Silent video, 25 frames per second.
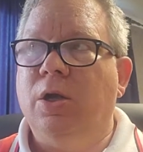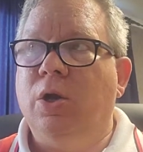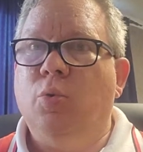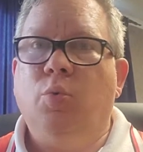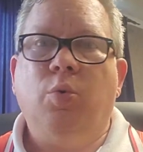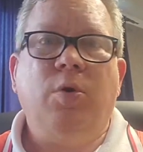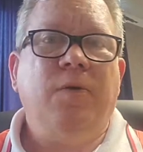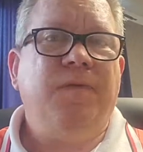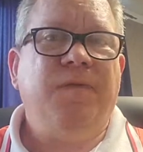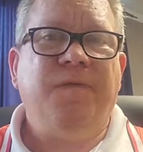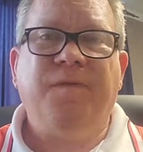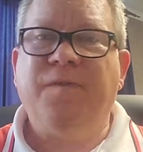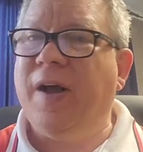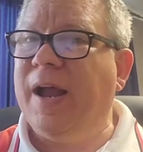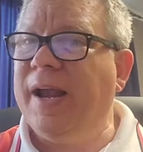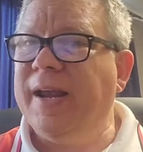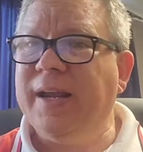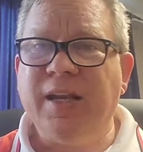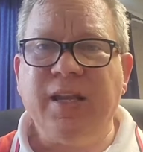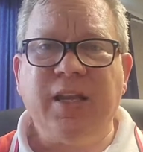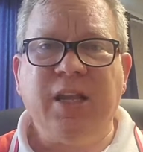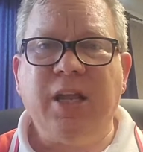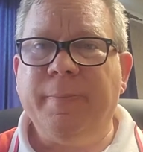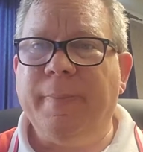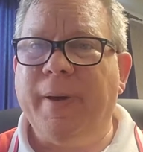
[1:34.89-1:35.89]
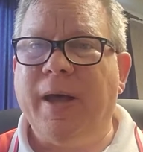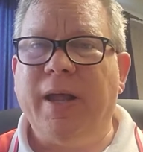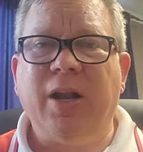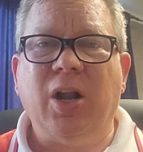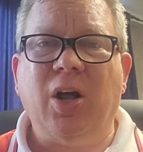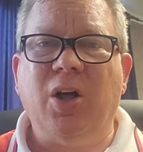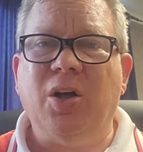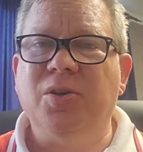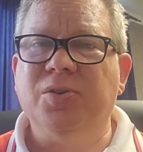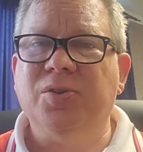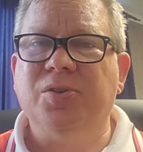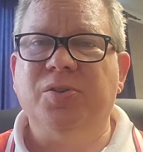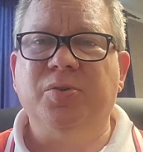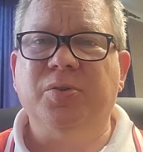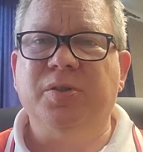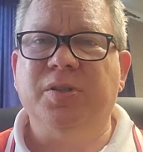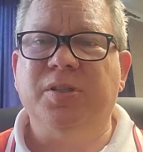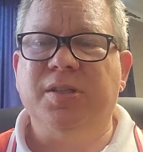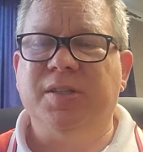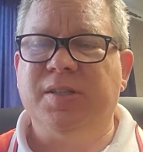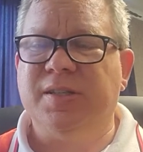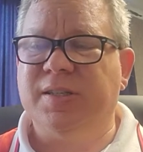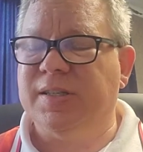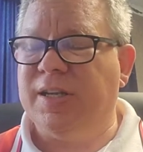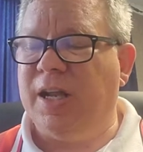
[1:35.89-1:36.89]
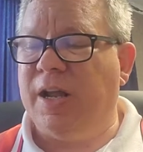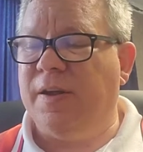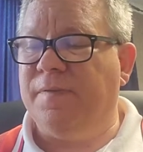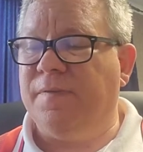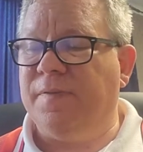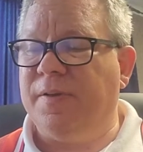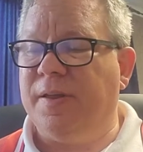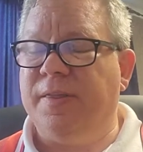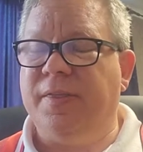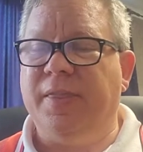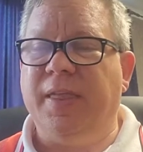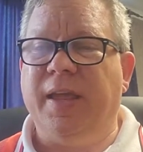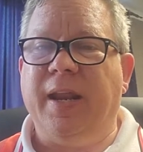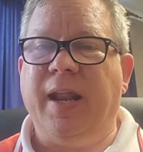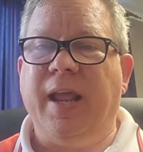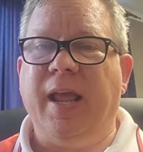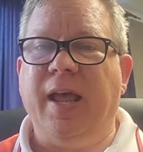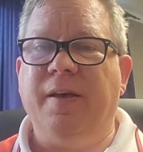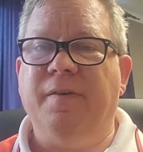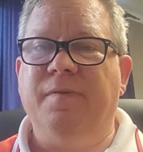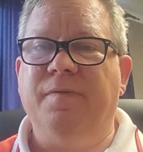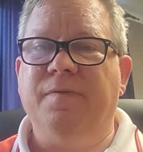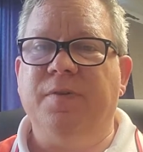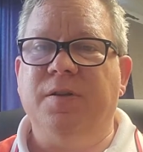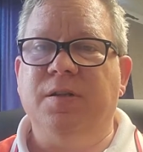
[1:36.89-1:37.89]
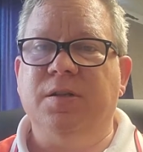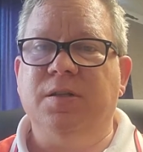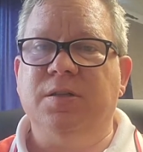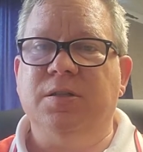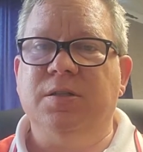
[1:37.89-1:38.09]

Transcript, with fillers: We're fighting about all sorts of stuff that have